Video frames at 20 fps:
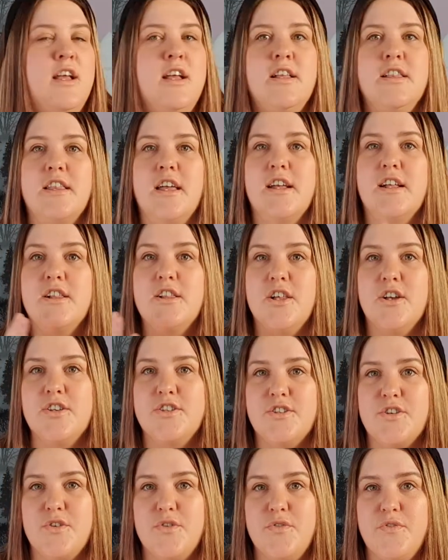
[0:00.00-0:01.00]
like
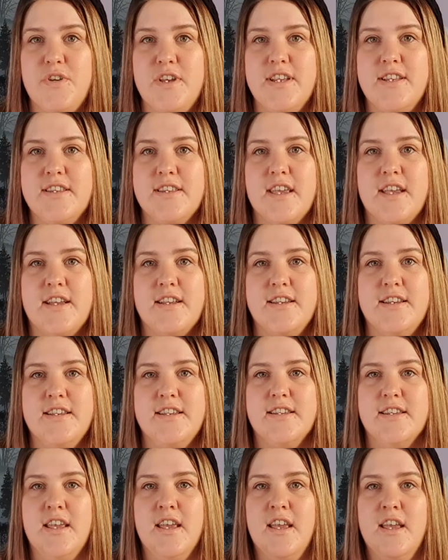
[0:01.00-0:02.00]
cluster feeds like
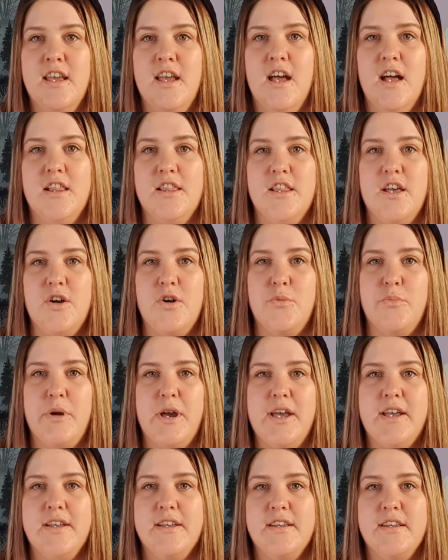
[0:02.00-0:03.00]
need a little
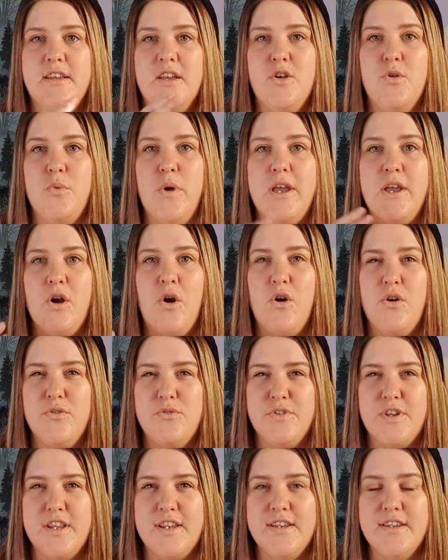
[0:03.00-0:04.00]
bit quite
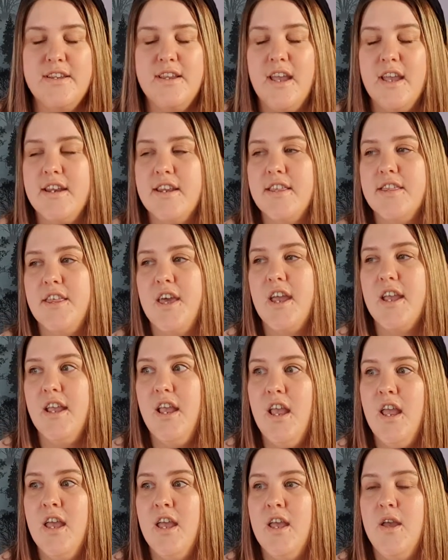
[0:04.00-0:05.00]
often kind of thing
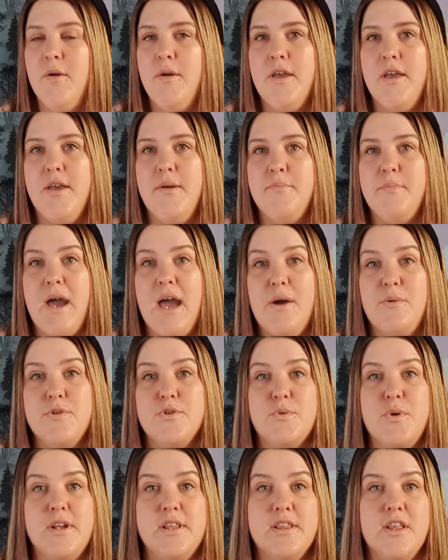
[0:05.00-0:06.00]
um, but I
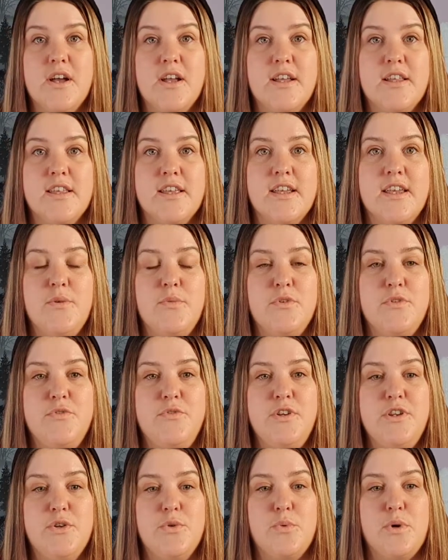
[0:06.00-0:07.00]
was quite lucky like he would
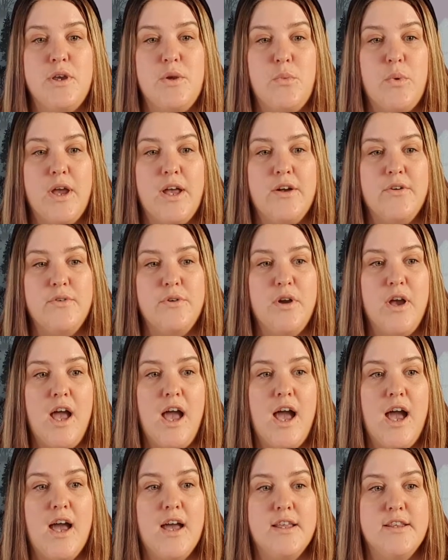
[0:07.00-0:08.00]
feed quite well
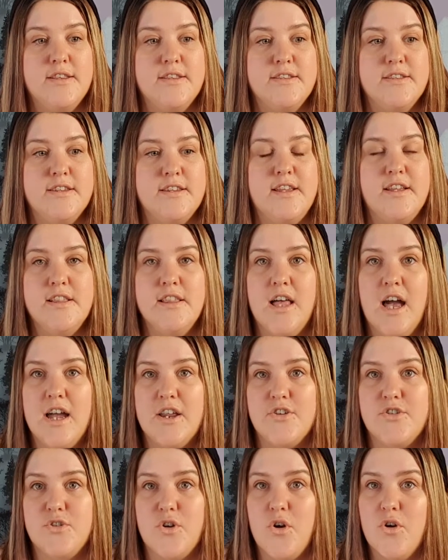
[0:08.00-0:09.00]
and he
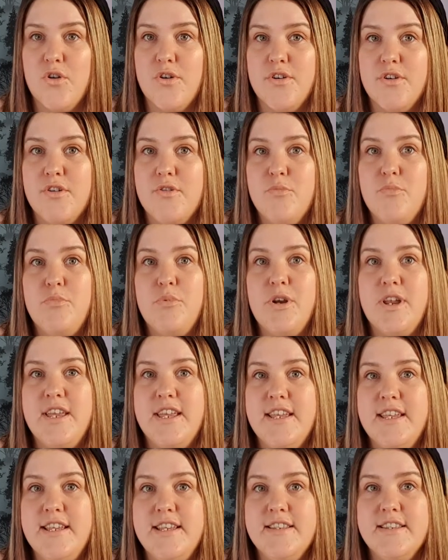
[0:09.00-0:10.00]
latched on pretty
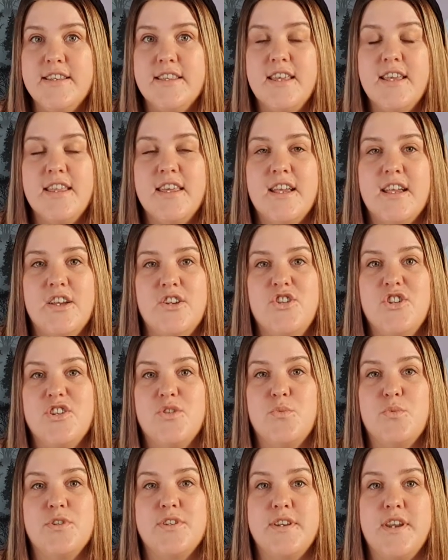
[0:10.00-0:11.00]
easily like it
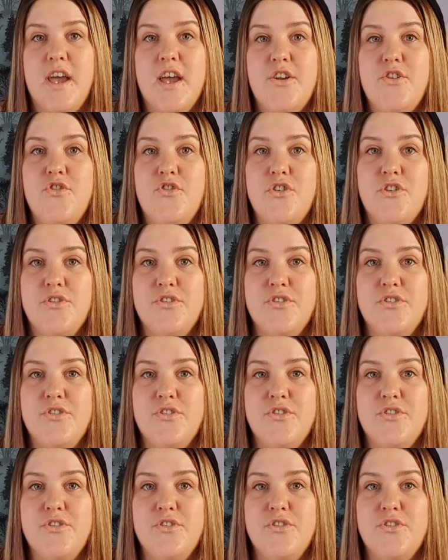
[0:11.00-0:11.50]
just was natural